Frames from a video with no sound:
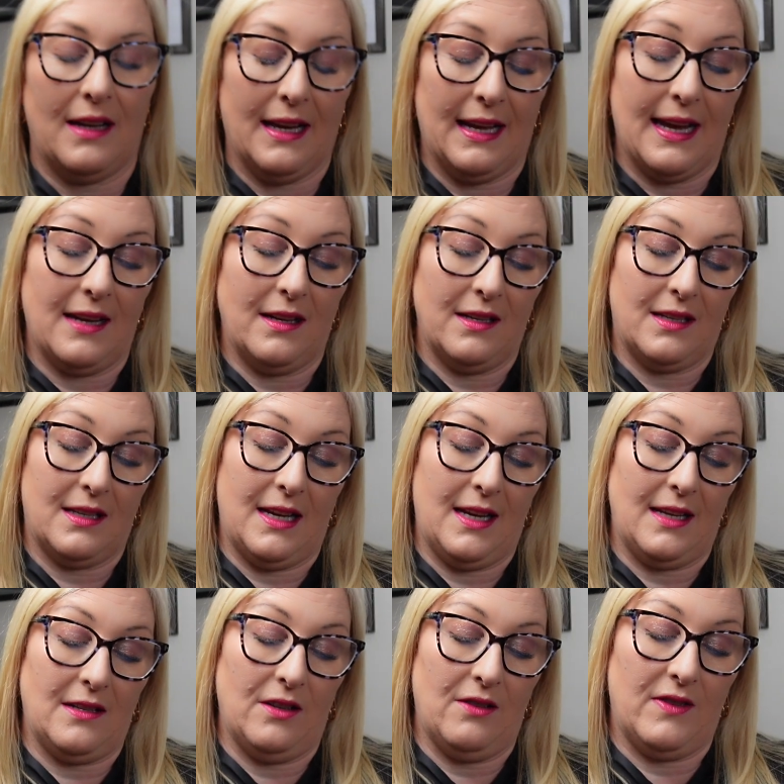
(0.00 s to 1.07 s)
again
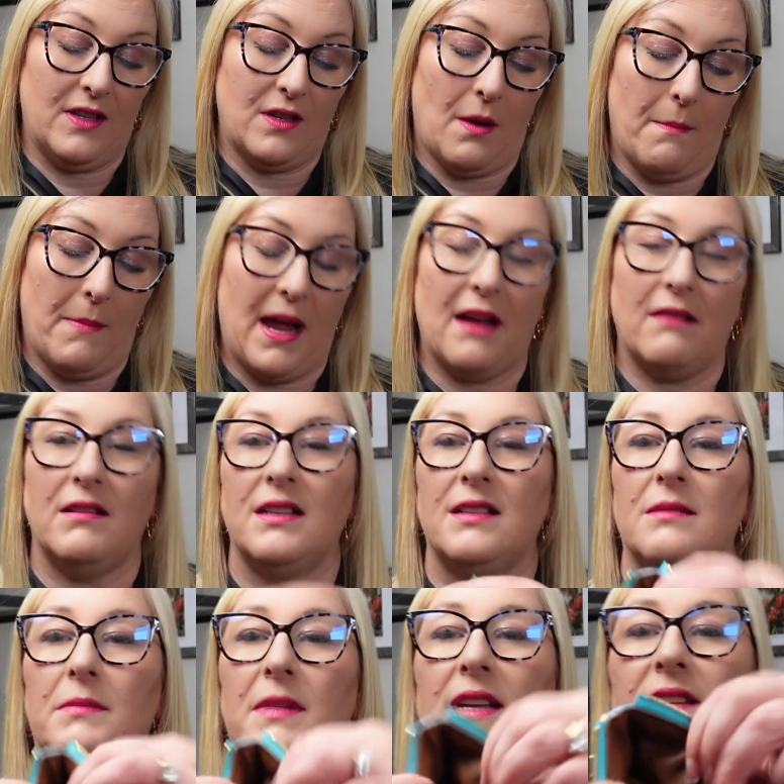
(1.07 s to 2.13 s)
says Louis Vuitton Paris,
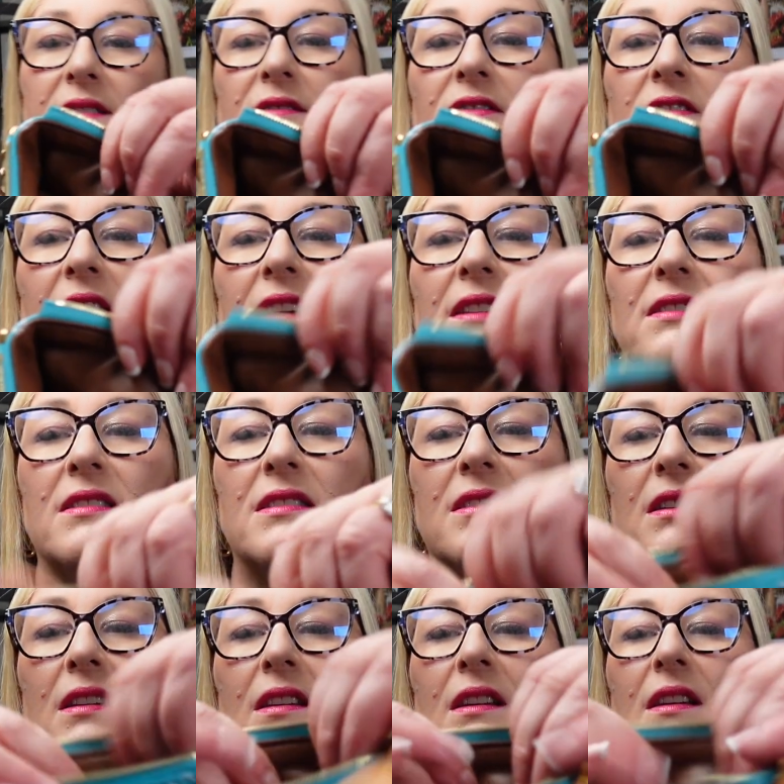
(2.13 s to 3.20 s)
made in France.
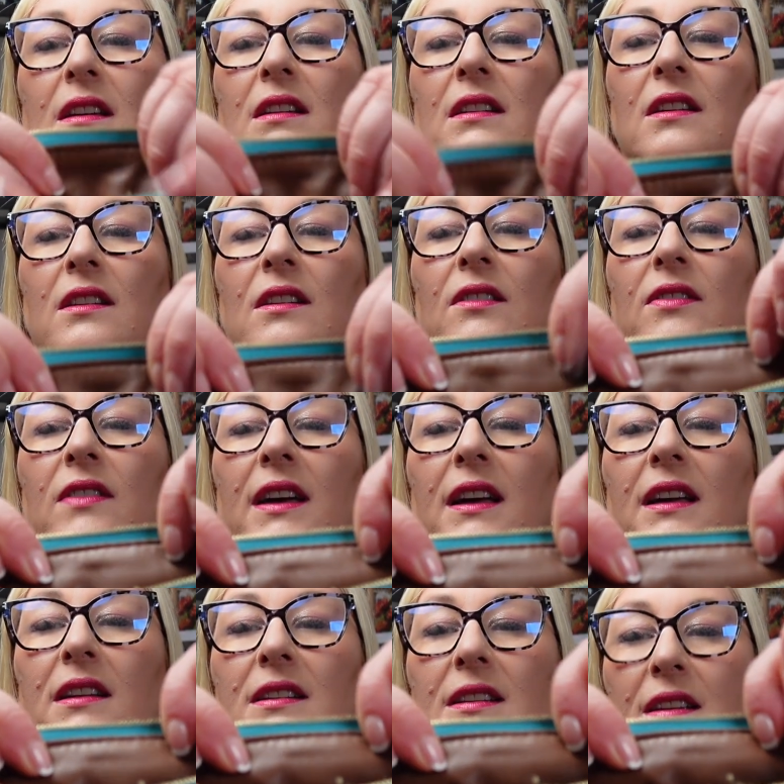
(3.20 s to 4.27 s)
I don't know if
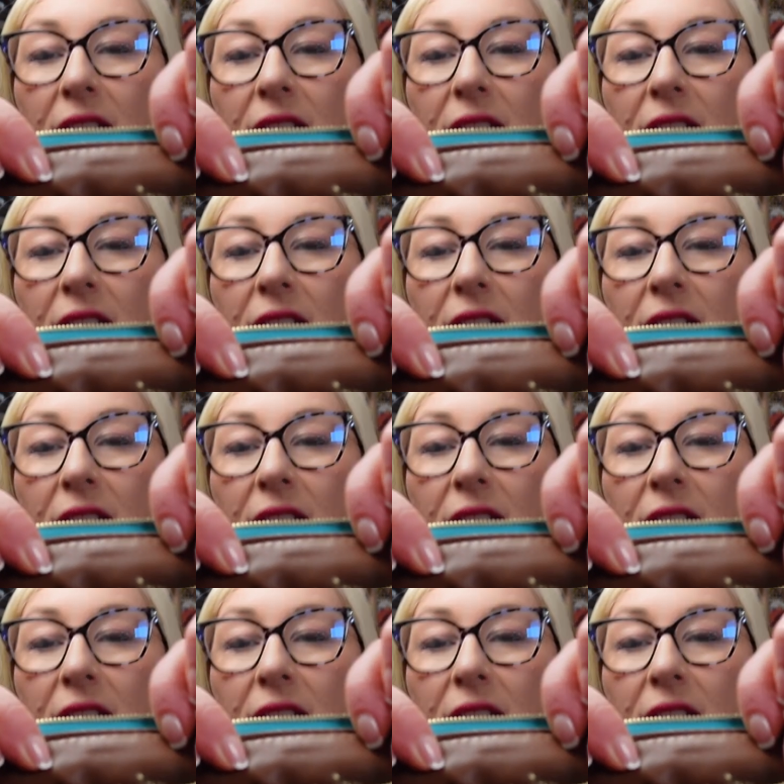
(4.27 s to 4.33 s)
that,